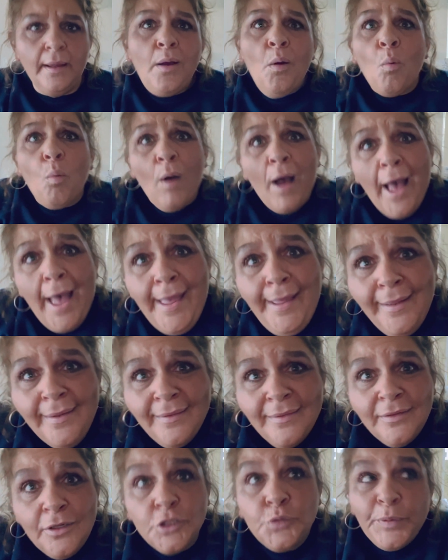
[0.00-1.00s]
Why?
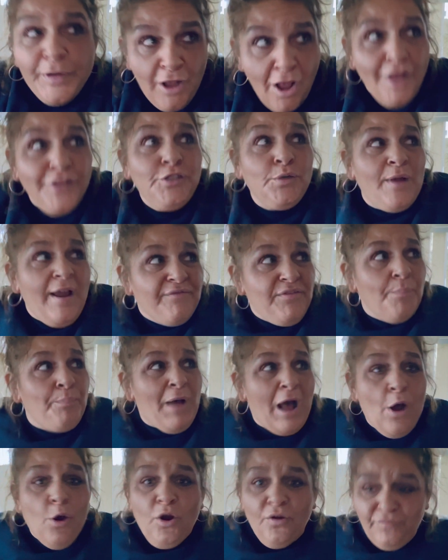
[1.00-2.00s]
Because we also have the
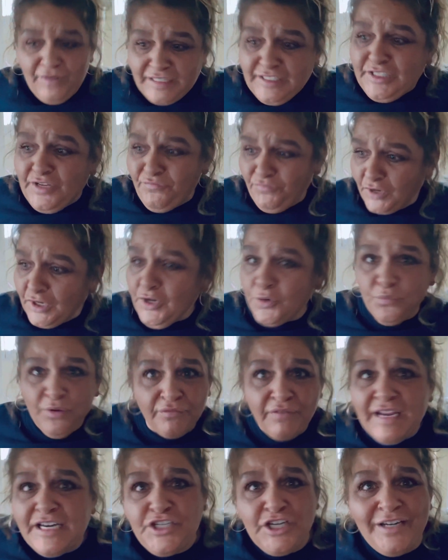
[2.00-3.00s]
power of instant fucking
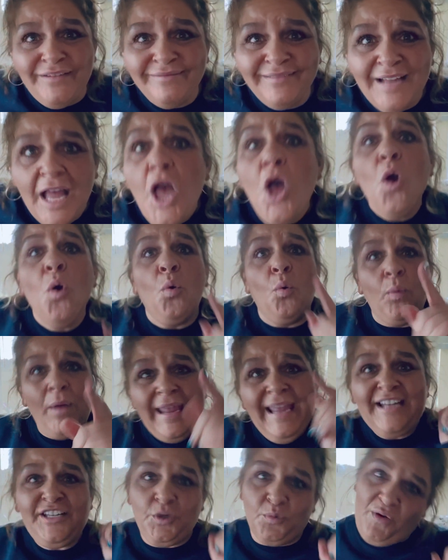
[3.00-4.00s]
revision. We
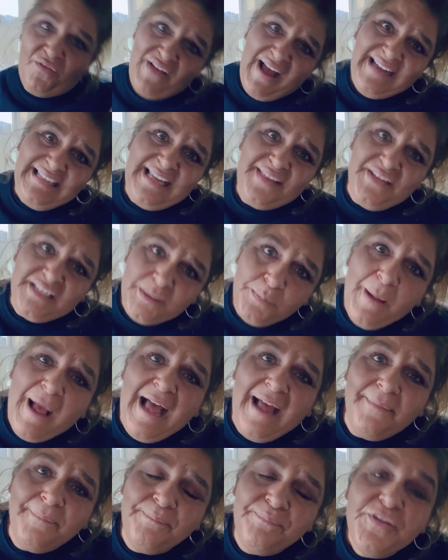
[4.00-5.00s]
get to revise on the
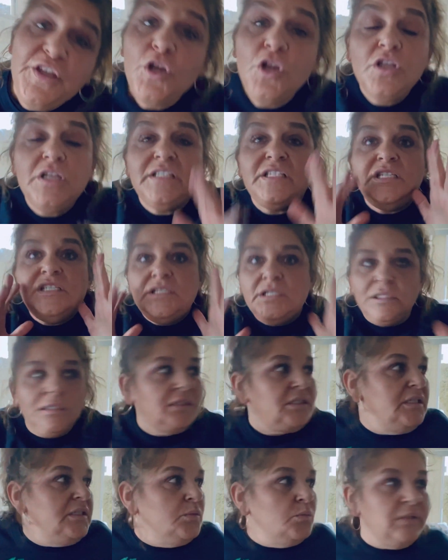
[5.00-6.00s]
spot. There is
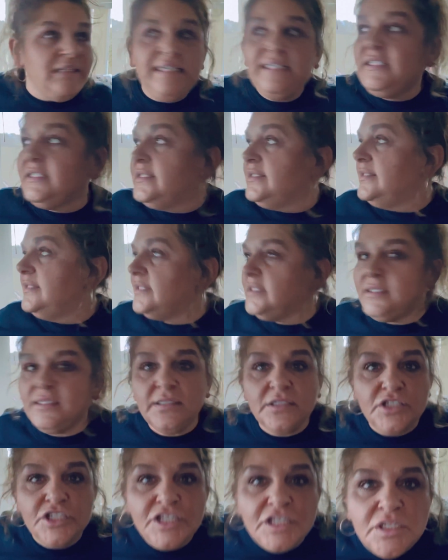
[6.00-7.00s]
nothing we
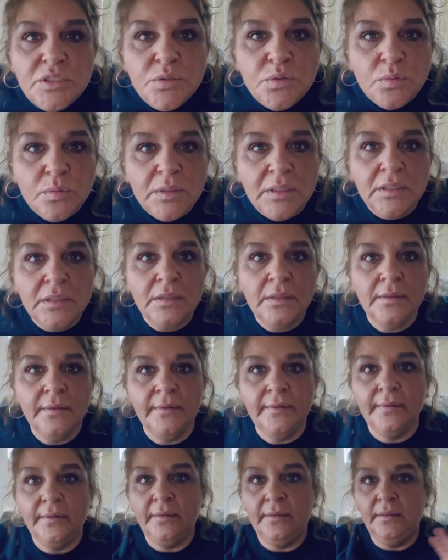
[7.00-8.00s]
cannot do.
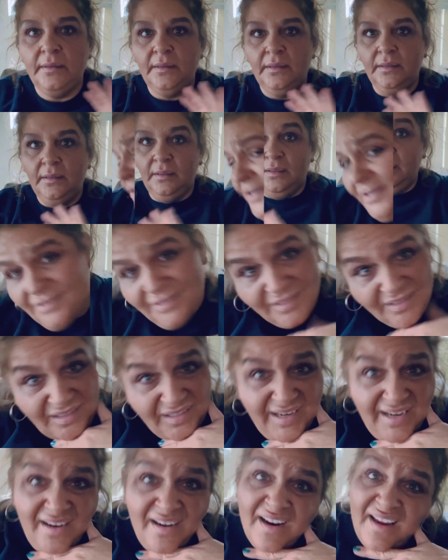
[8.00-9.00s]

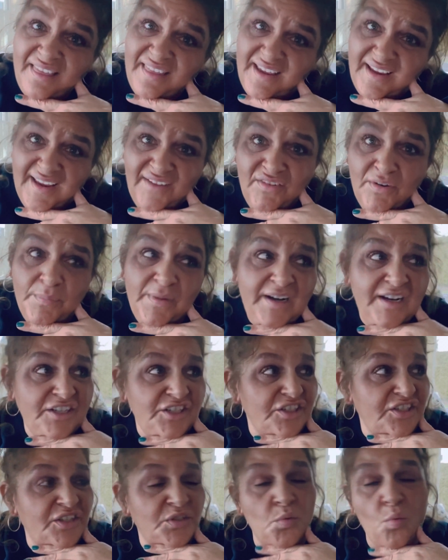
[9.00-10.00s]
Personally, I think everybody
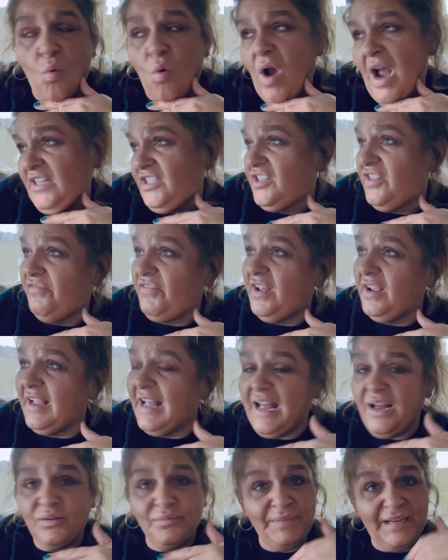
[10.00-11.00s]
should just watch the fuck
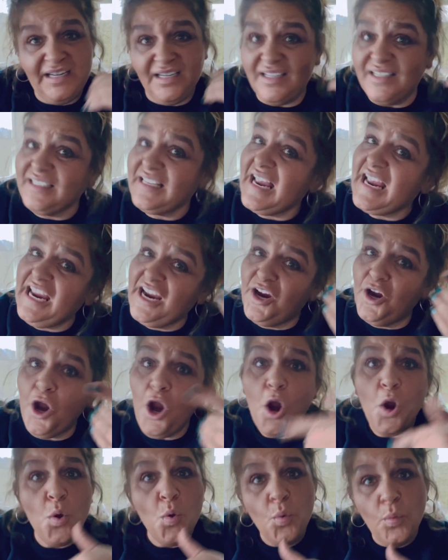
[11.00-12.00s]
out, because
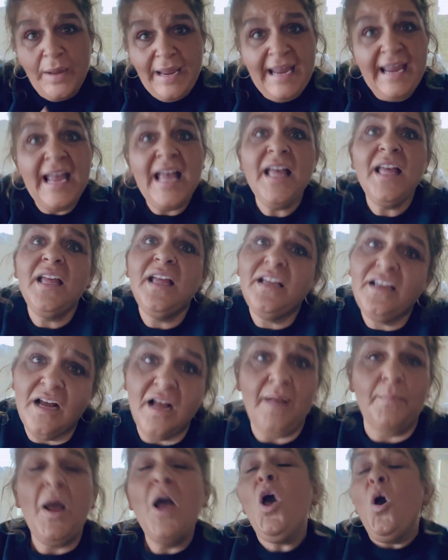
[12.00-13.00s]
here we
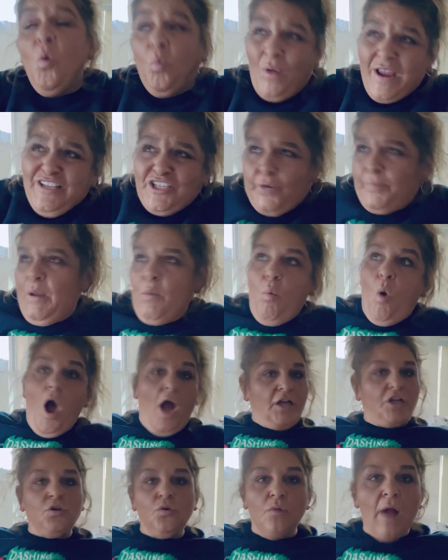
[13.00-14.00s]
come. We should be
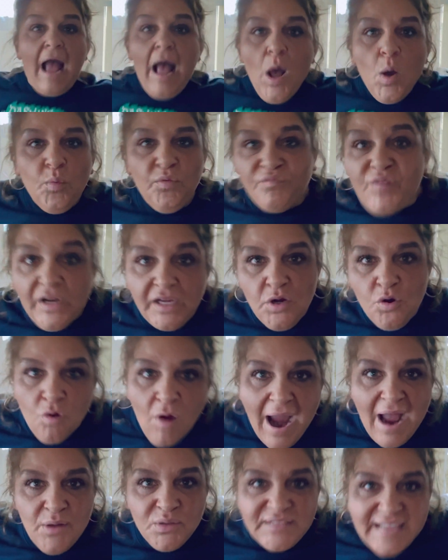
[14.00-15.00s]
walking around with fucking
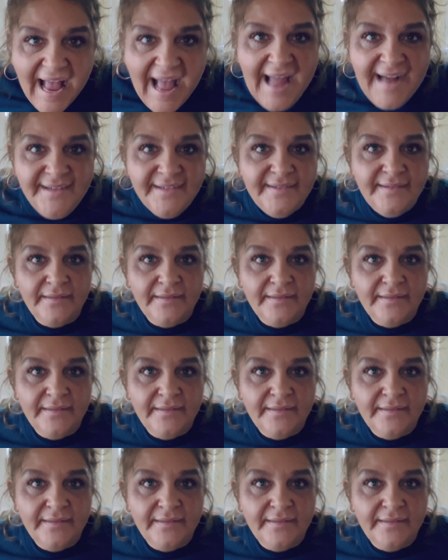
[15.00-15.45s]
crowns on.